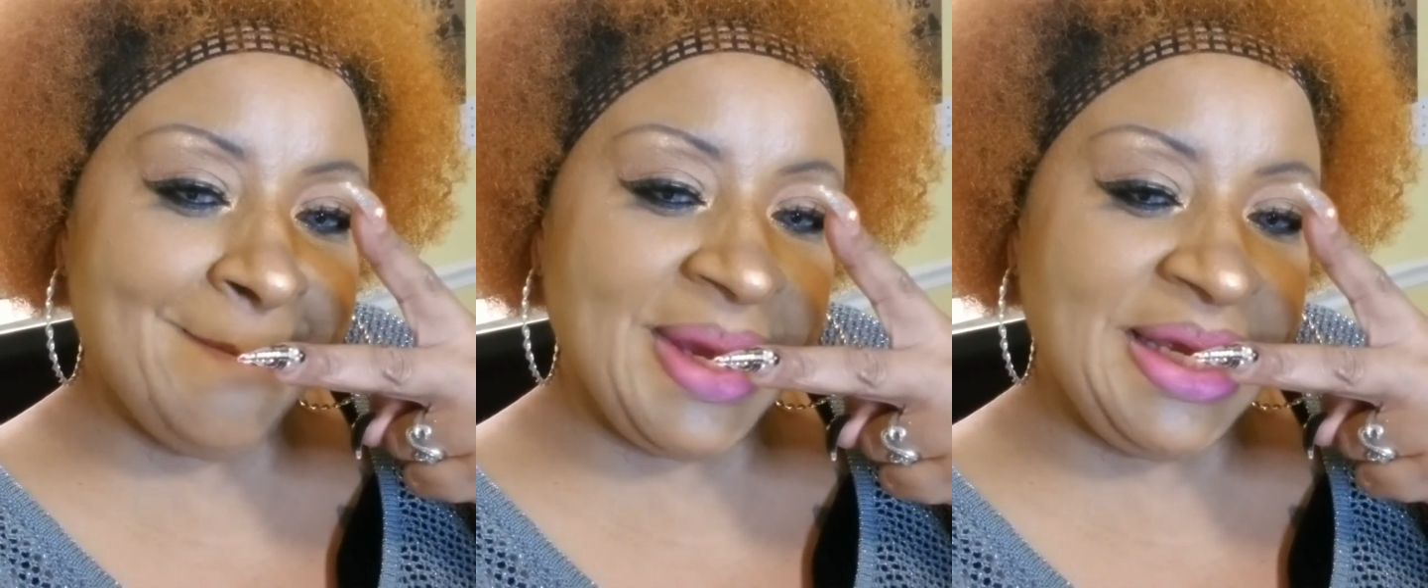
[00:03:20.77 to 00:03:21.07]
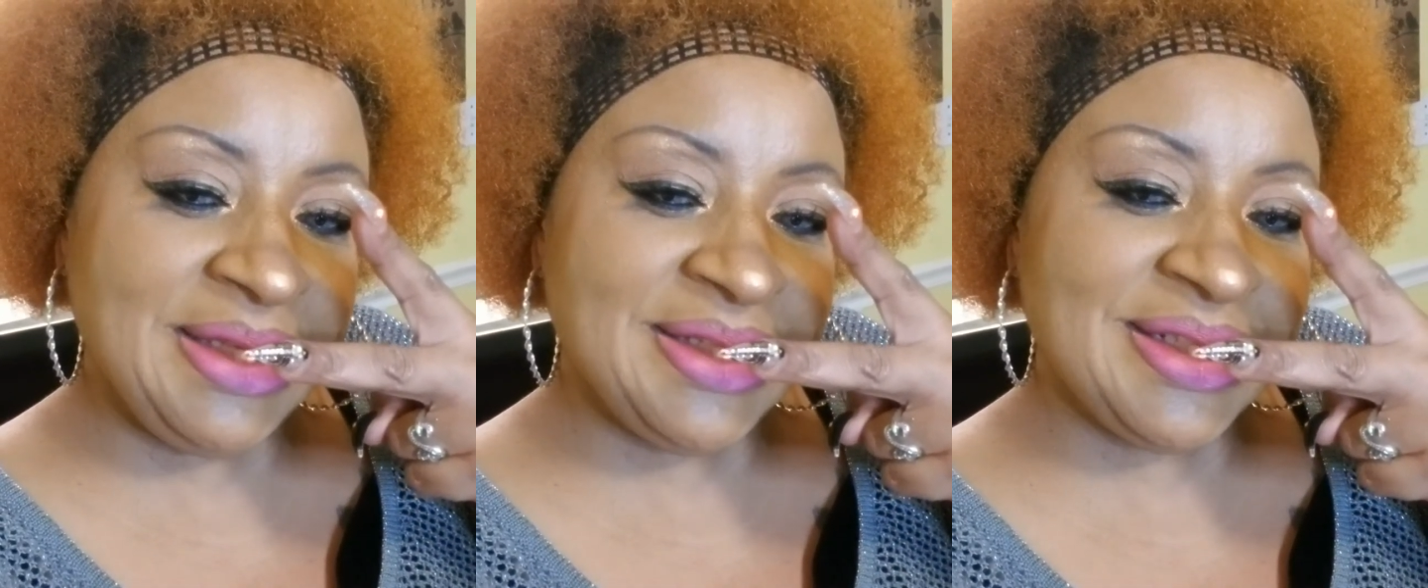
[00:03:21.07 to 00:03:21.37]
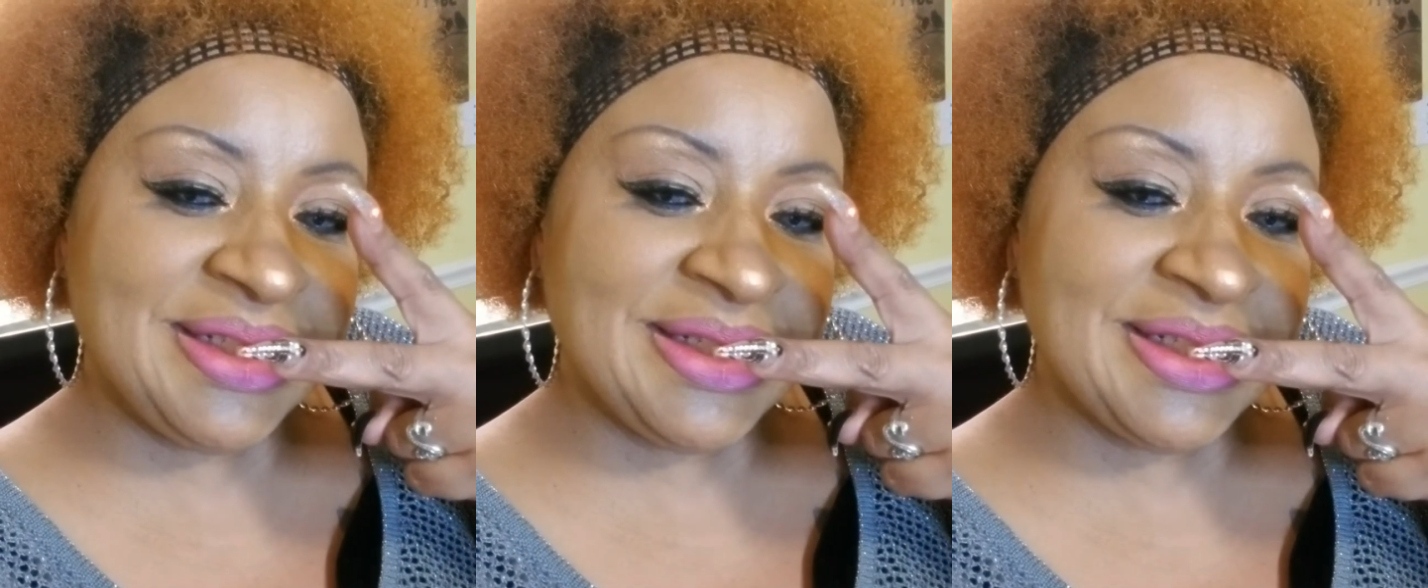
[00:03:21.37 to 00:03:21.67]

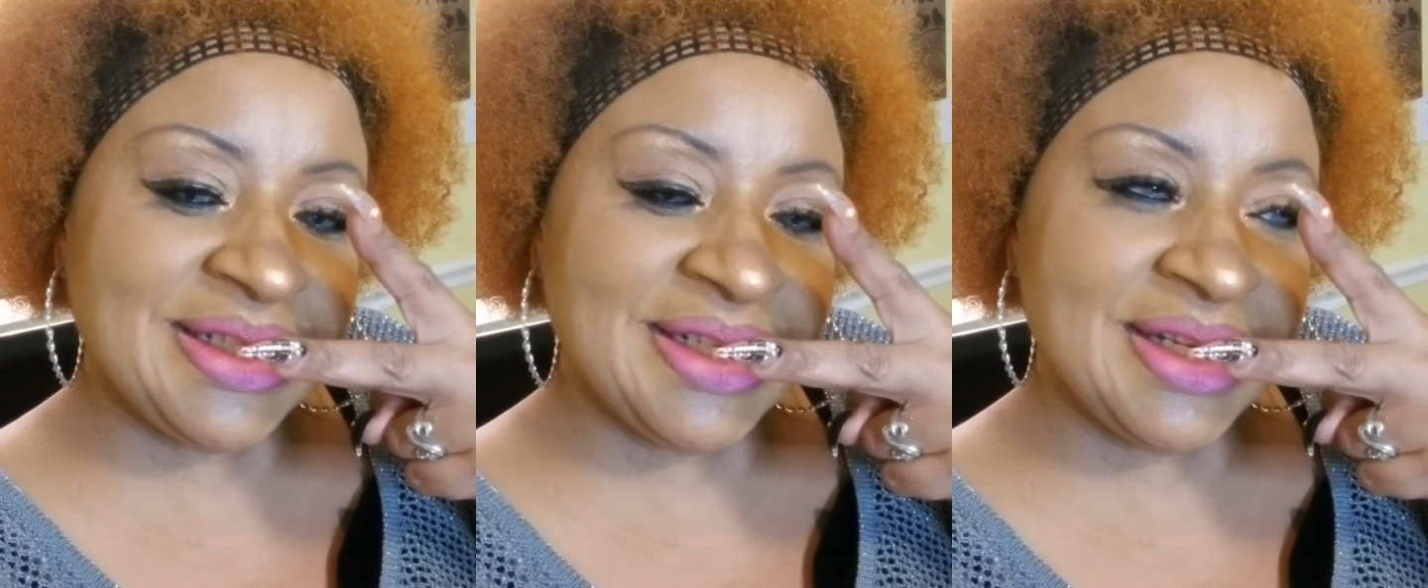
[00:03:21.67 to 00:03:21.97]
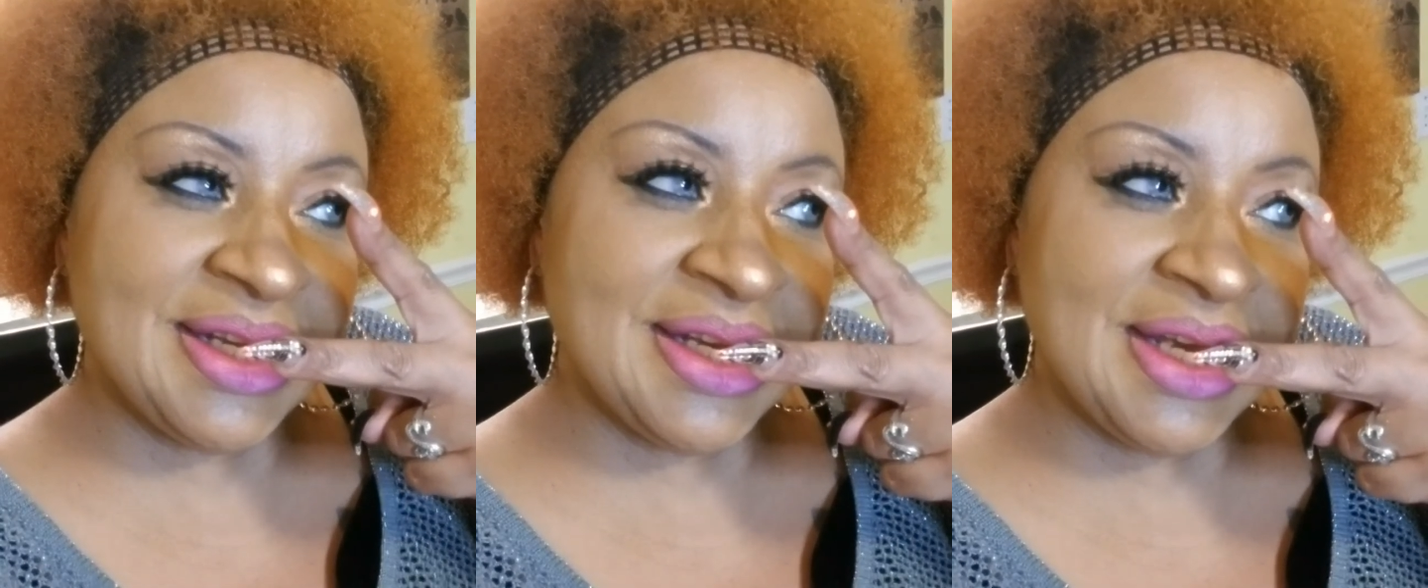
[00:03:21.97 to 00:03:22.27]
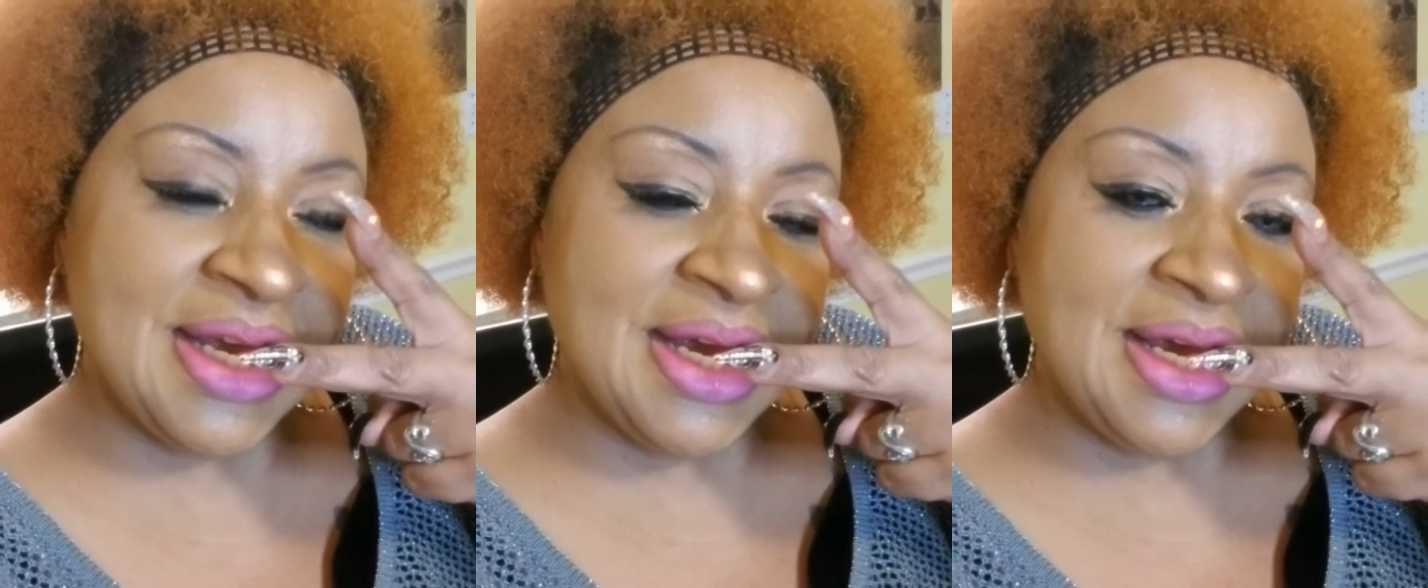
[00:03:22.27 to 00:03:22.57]
Peace
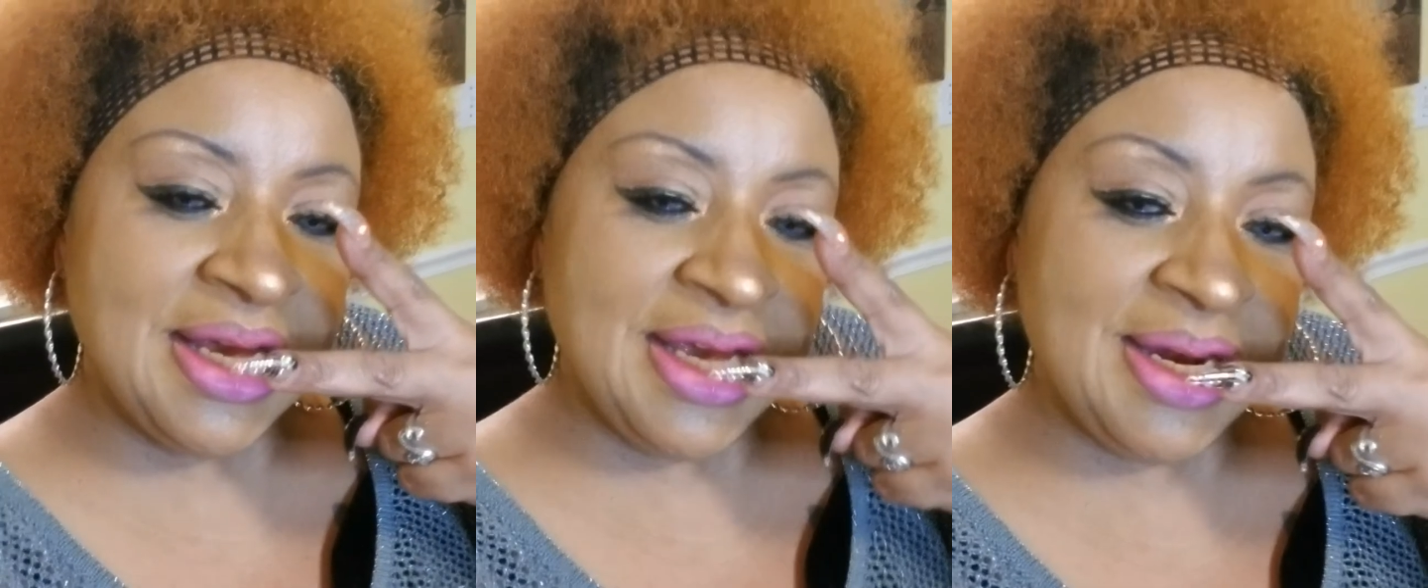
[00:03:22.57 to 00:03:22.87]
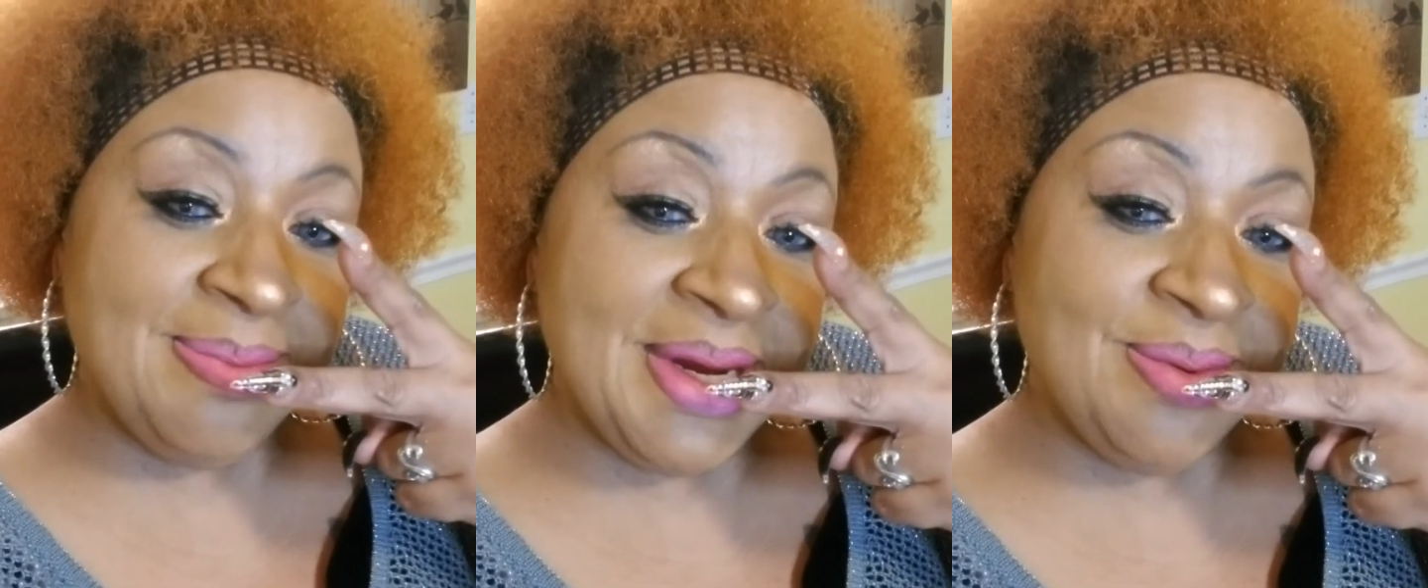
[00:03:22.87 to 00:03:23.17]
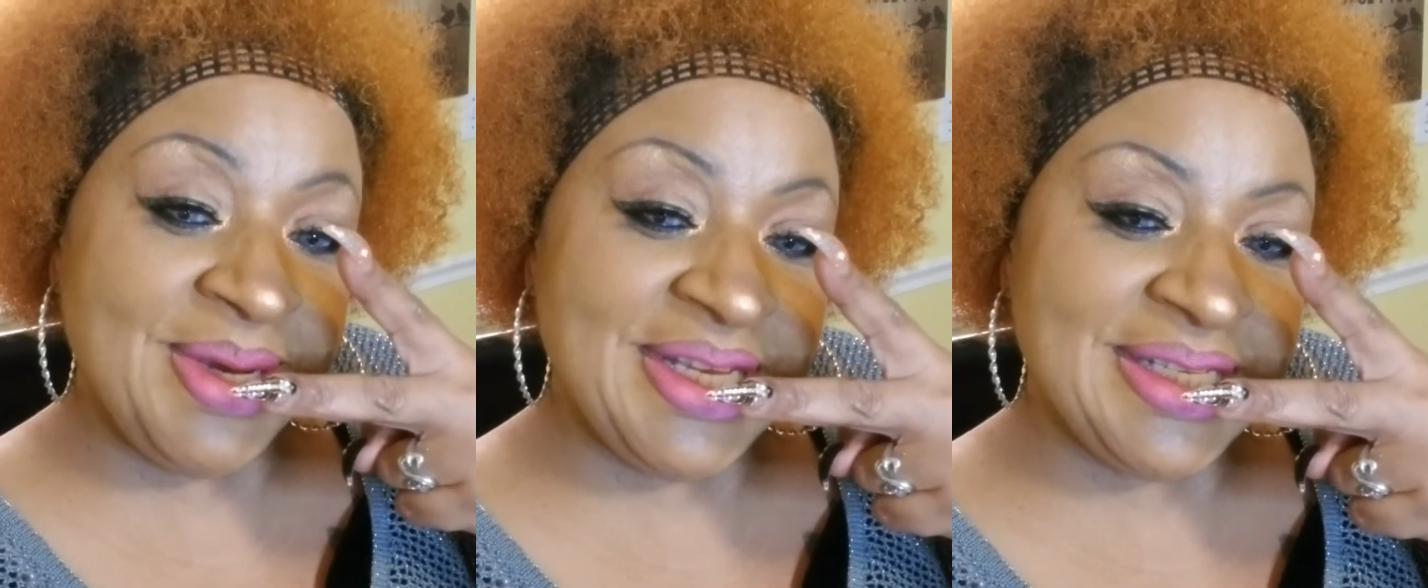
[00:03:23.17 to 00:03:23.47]
in the
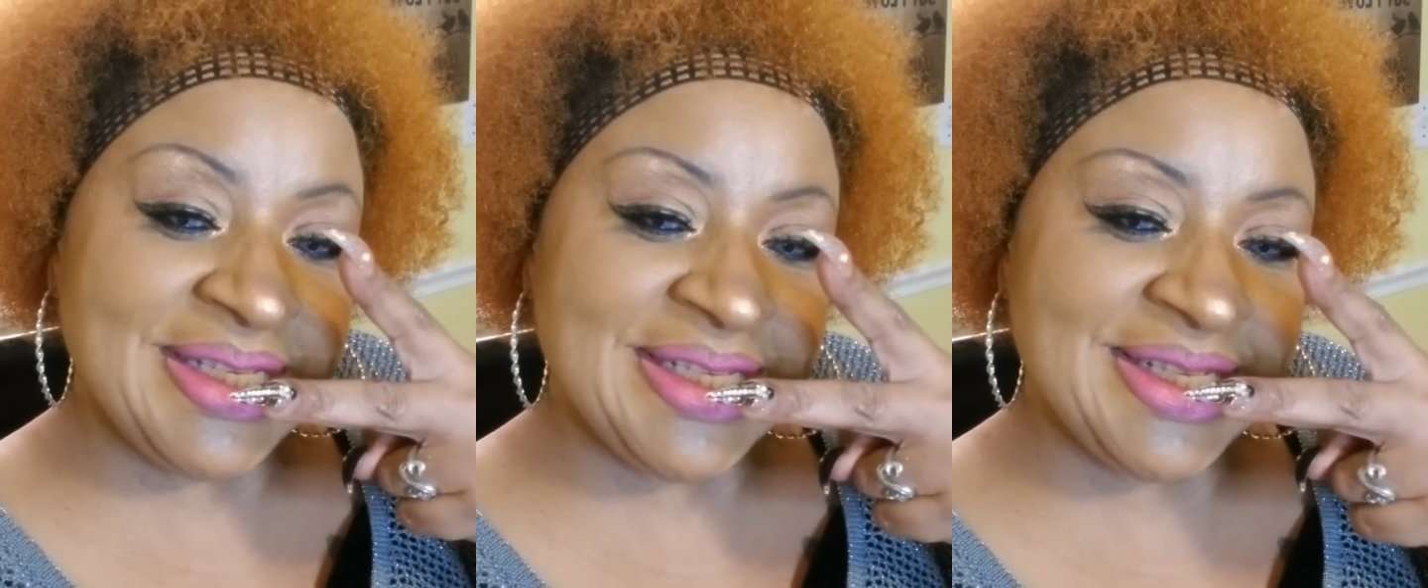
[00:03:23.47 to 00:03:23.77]
Middle East.